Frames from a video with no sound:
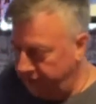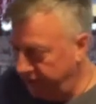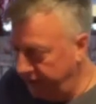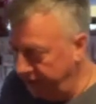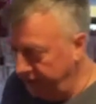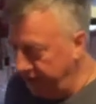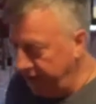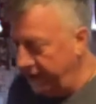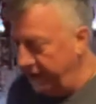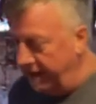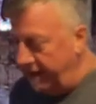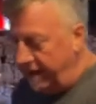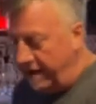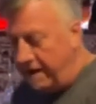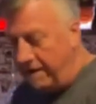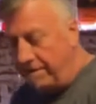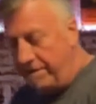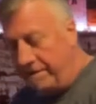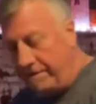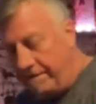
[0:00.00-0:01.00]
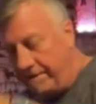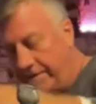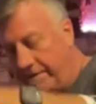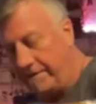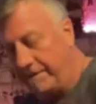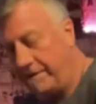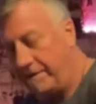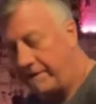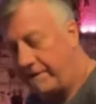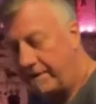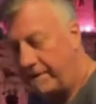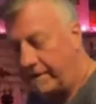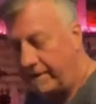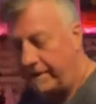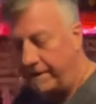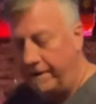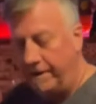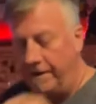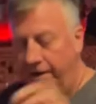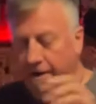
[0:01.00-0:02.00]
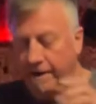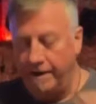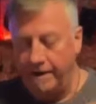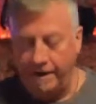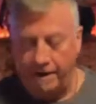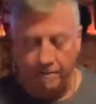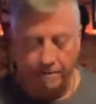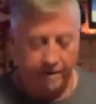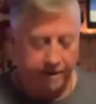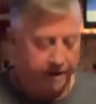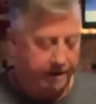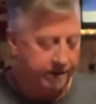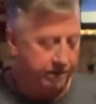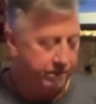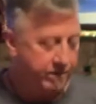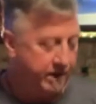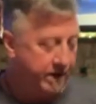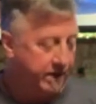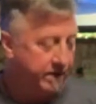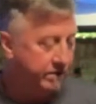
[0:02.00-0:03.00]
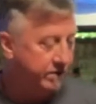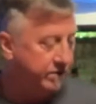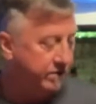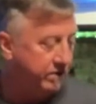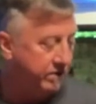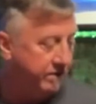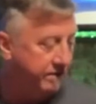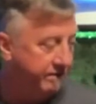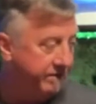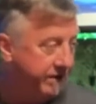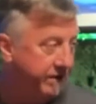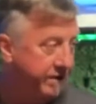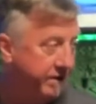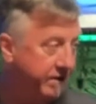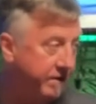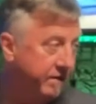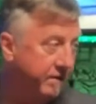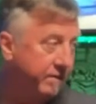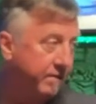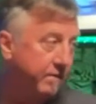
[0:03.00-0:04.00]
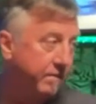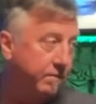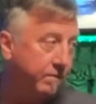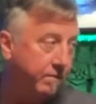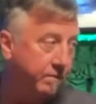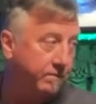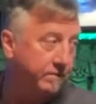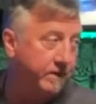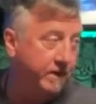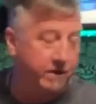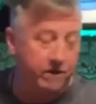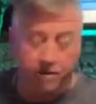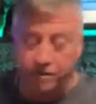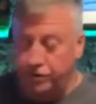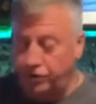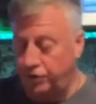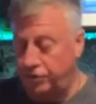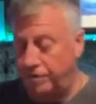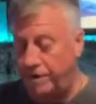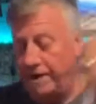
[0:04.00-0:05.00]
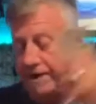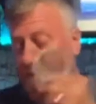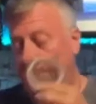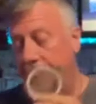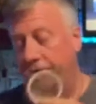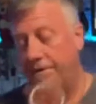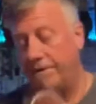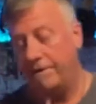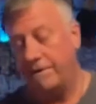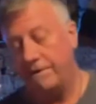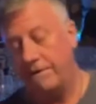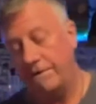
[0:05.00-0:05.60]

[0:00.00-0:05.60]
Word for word: Shake that out. Now we're getting ready to serve here. We'll take our strainer.